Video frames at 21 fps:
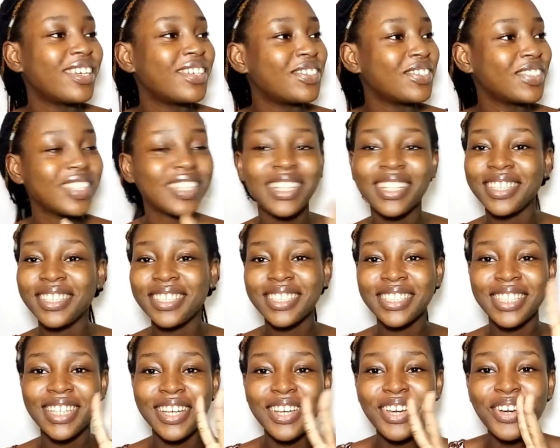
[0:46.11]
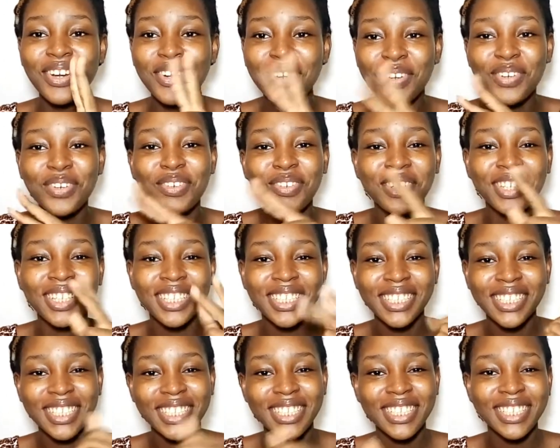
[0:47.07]
okay. The second word.
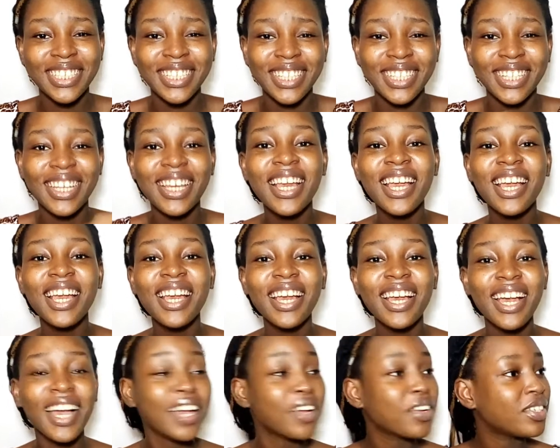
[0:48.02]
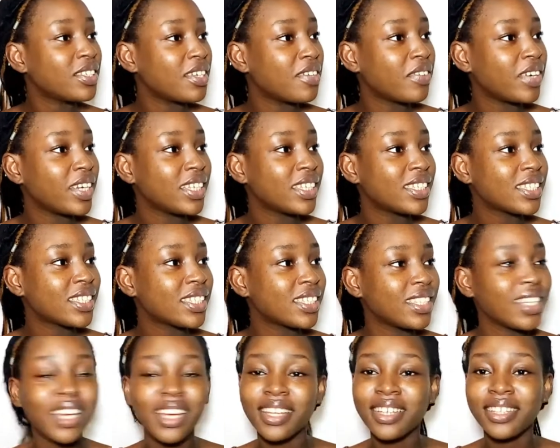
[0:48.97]
I got that right.
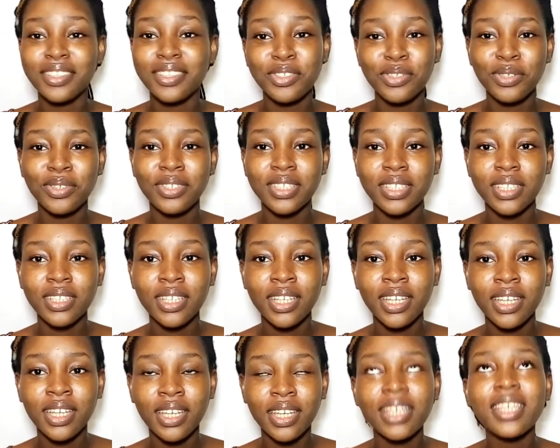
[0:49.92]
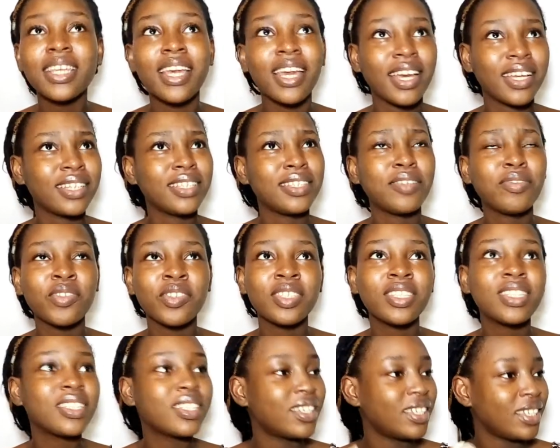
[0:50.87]
Yeah, you. Yeah, if you
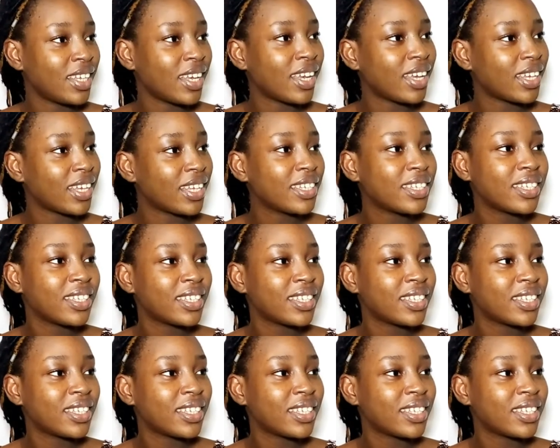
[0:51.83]
need it, yeah.